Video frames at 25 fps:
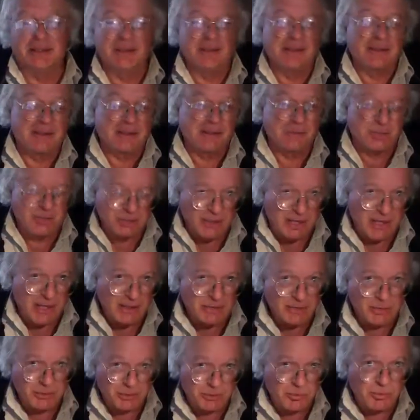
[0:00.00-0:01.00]
He
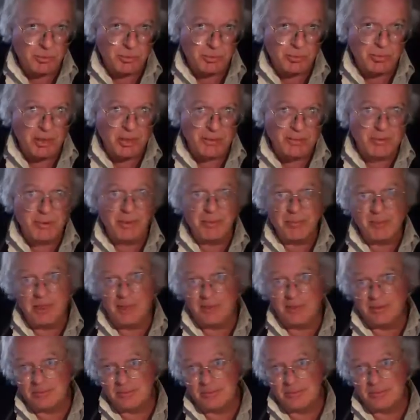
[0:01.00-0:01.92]
was reminding me about